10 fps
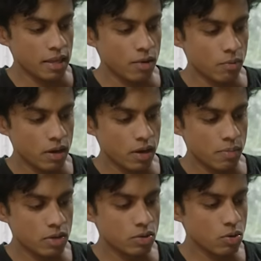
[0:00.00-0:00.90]
And when I'm
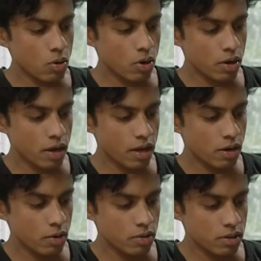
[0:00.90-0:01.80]
in New York, I
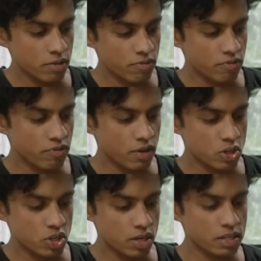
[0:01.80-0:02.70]
go to the
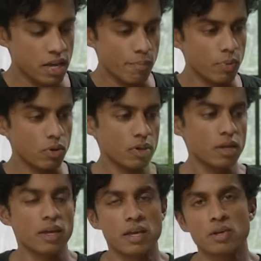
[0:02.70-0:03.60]
Flushing Temple
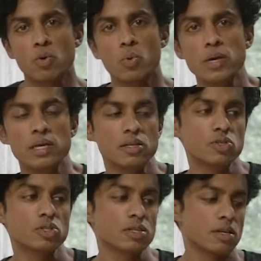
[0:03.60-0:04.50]
in
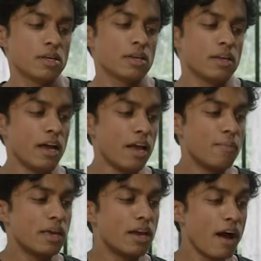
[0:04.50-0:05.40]
Queens. I
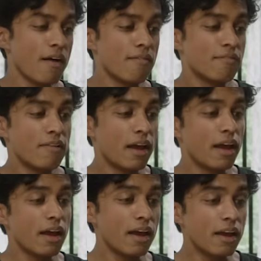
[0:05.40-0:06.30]
make a
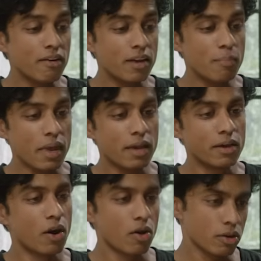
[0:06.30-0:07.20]
very big
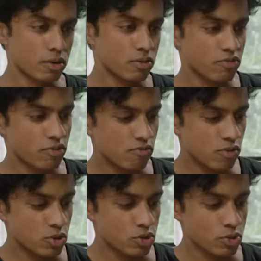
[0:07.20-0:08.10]
garland for
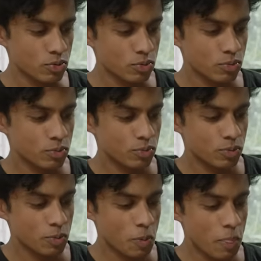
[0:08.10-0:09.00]
Vishnu.
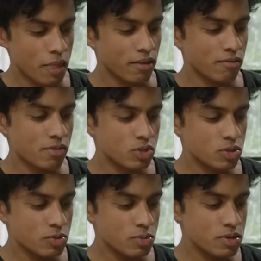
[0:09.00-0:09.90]

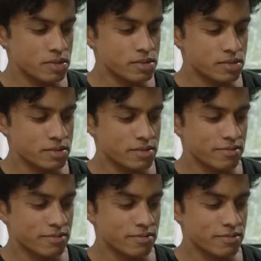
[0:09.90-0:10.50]
Vishnu is